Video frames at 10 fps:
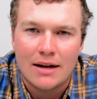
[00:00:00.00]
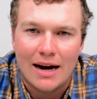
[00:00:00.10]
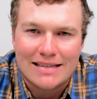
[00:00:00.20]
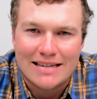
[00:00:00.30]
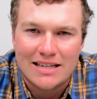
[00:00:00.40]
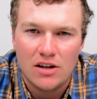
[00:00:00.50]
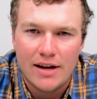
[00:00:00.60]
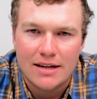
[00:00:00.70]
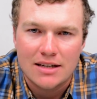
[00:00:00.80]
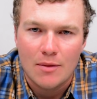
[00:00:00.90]
Guys, until
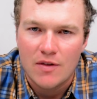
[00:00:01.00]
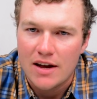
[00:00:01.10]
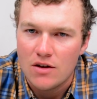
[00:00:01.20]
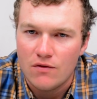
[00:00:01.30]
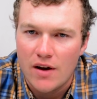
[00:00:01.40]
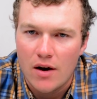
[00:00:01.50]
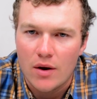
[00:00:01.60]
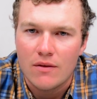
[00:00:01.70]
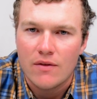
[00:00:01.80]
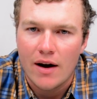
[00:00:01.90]
next time, thank you
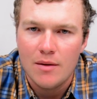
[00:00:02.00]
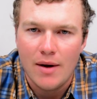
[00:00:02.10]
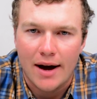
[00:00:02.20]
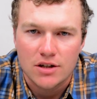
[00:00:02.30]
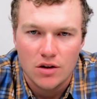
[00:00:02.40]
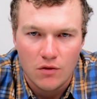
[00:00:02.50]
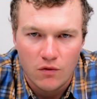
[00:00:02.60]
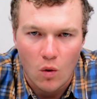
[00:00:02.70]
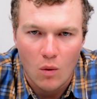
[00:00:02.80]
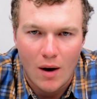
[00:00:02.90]
very, very much for